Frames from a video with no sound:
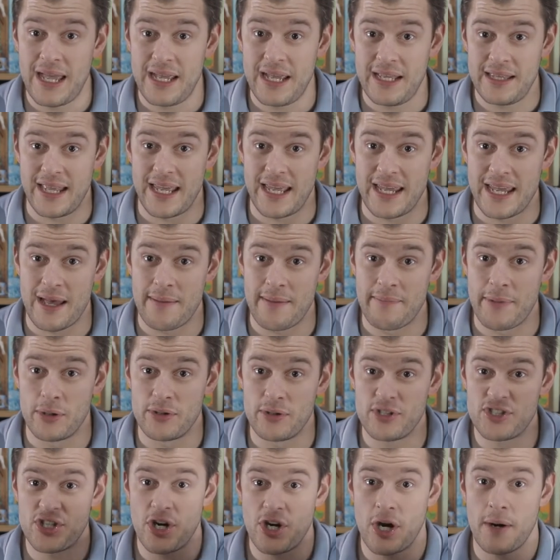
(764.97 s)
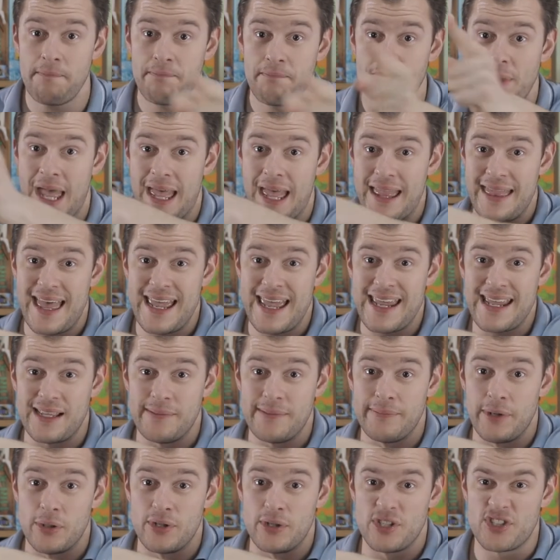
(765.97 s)
They get a bonus turn, they get a
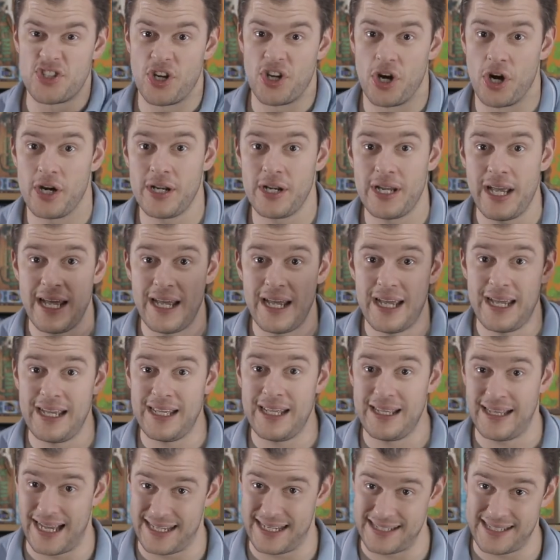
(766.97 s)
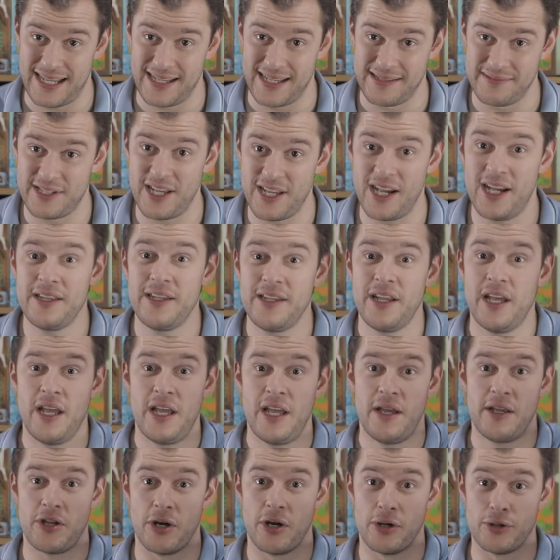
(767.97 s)
bonus turn, that's his done,
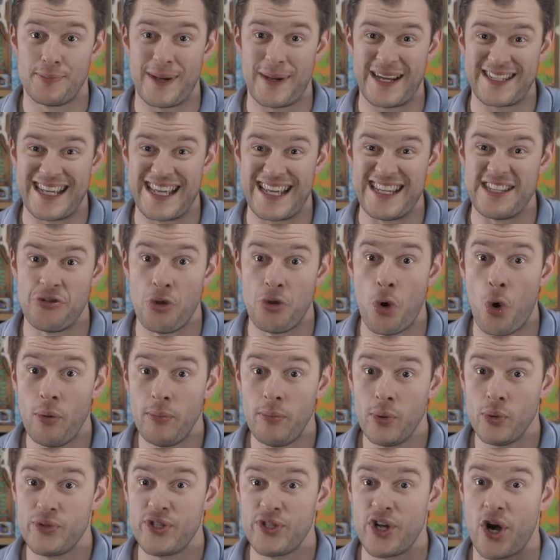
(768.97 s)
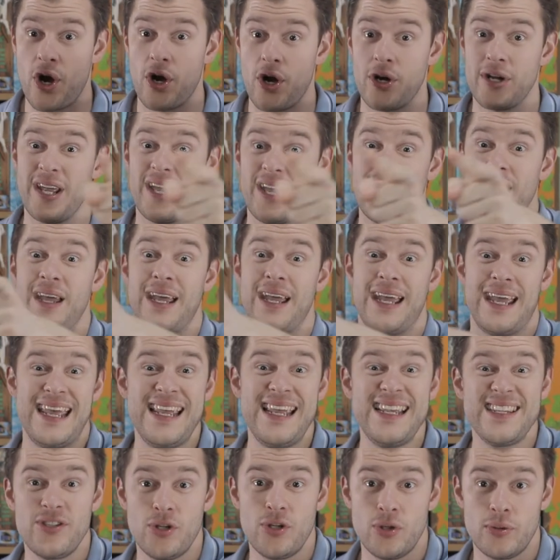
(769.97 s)
goes back to his normal turn,
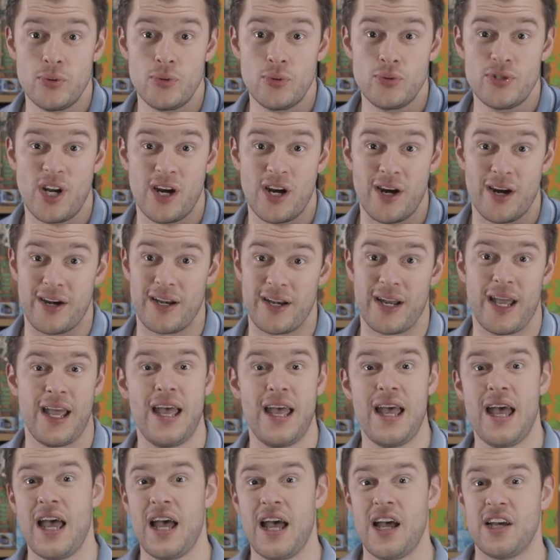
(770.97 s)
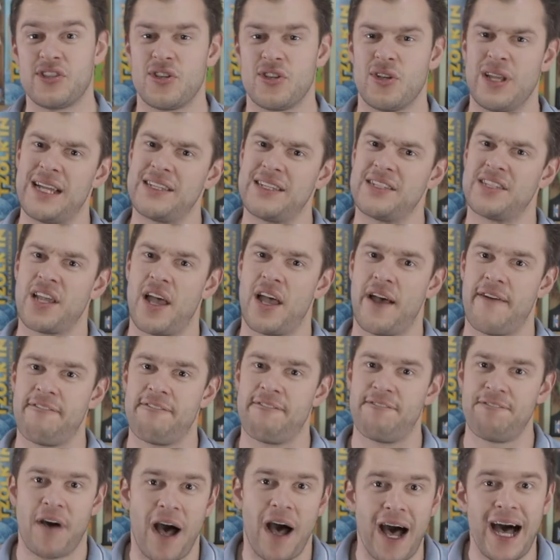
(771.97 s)
his normal turn. So that's
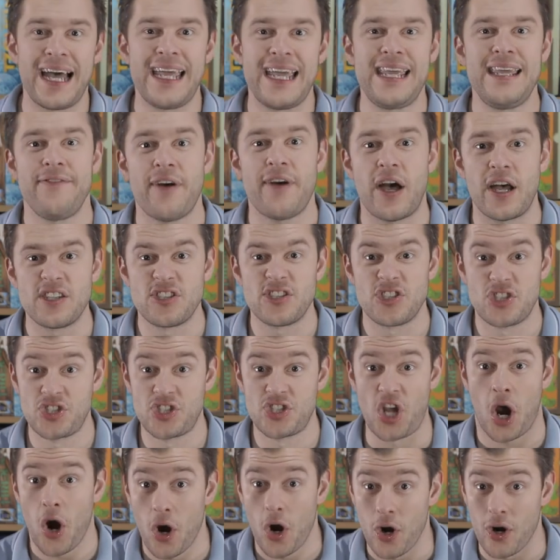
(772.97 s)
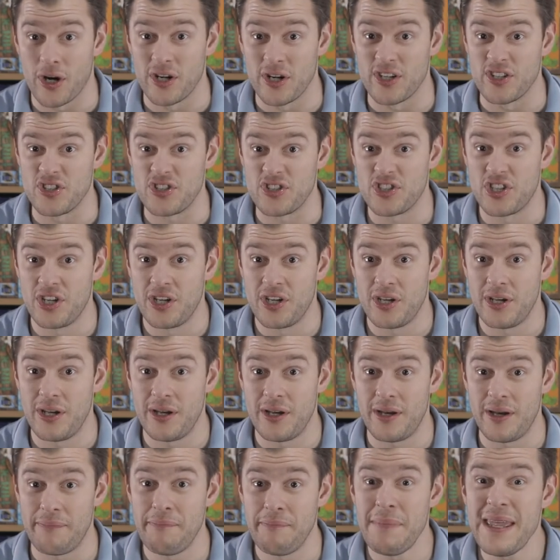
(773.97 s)
five turns
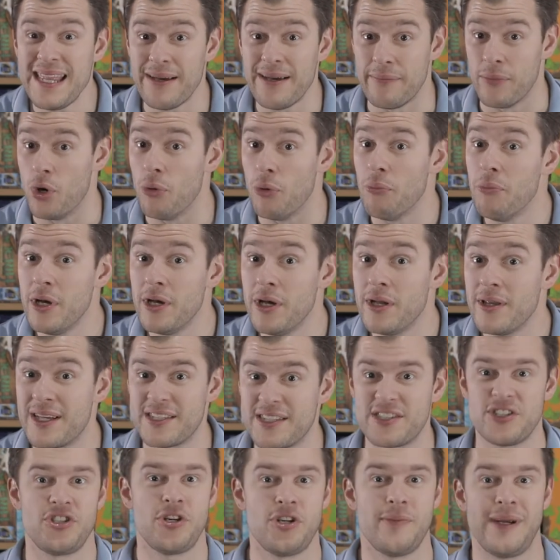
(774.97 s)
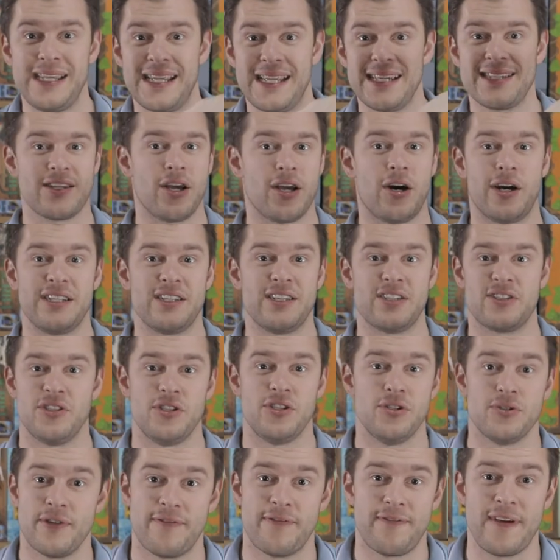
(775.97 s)
minimum, that's assuming this guy doesn't
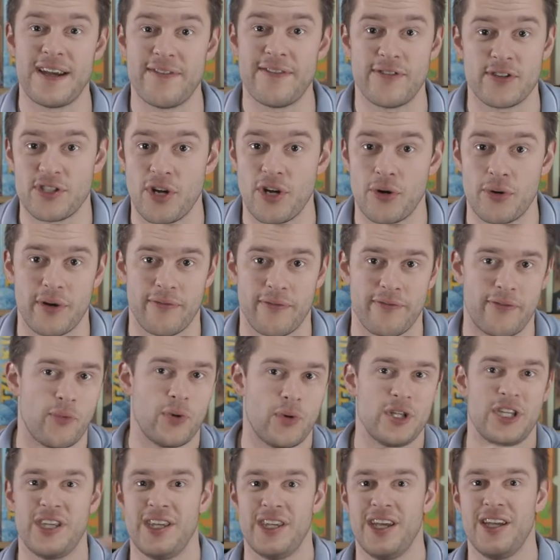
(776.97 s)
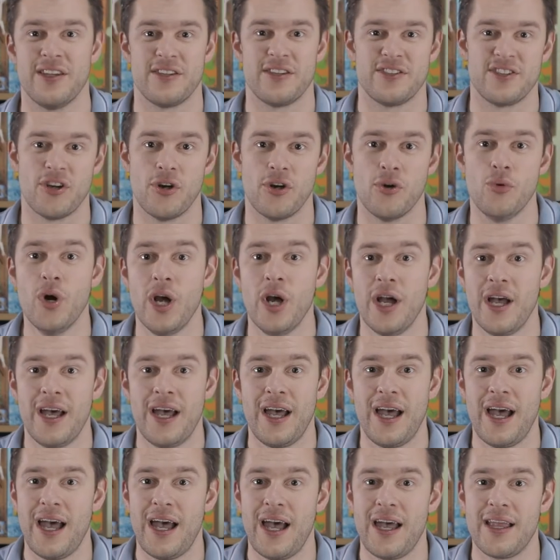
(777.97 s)
use a favour token for one of the other two,
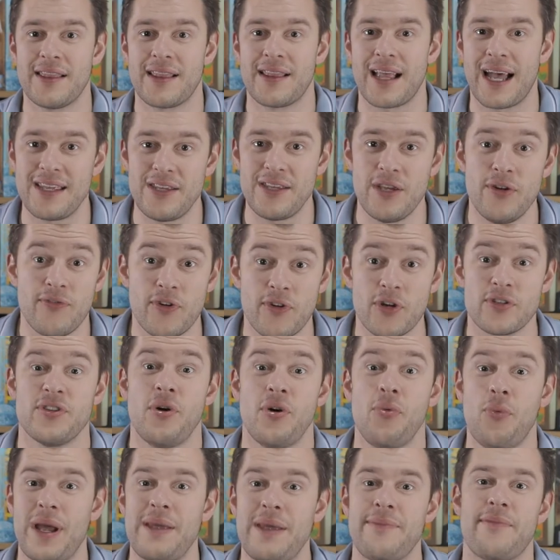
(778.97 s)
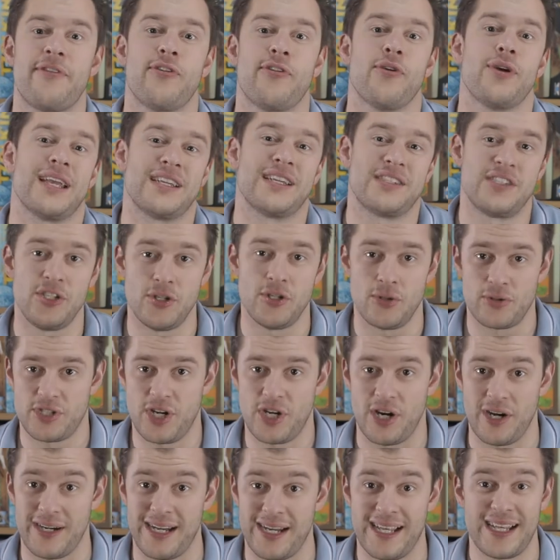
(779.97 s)
that you've got to wait before it gets to your
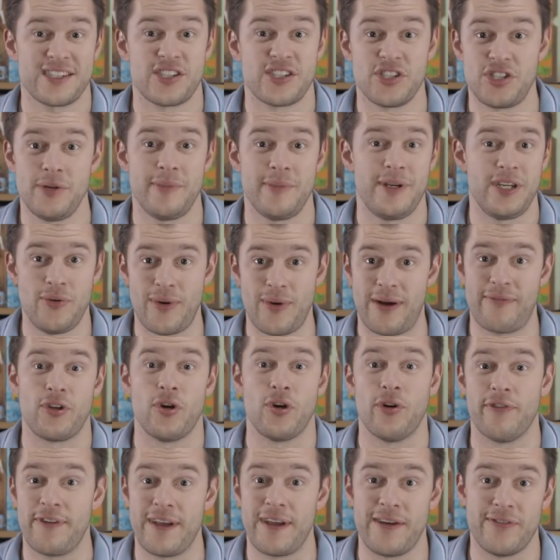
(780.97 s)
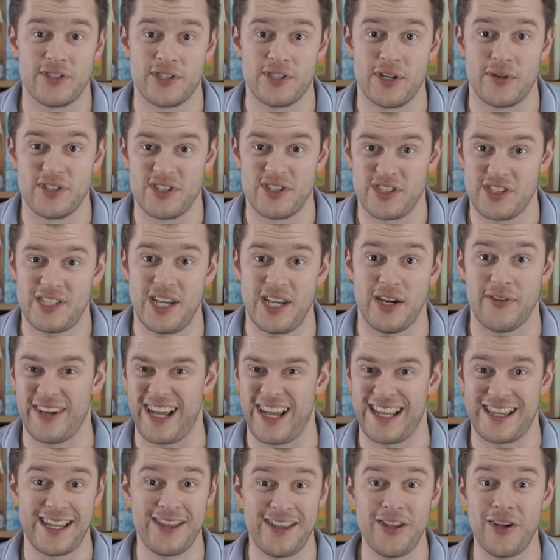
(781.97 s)
turn. And that's assuming you haven't got favour tokens yourself.
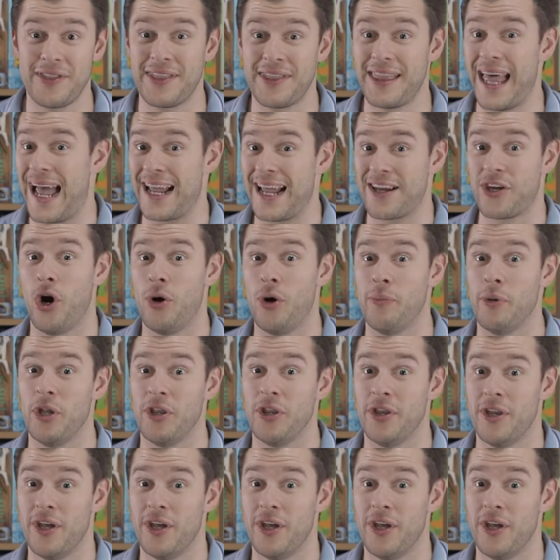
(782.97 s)
And they're not that common.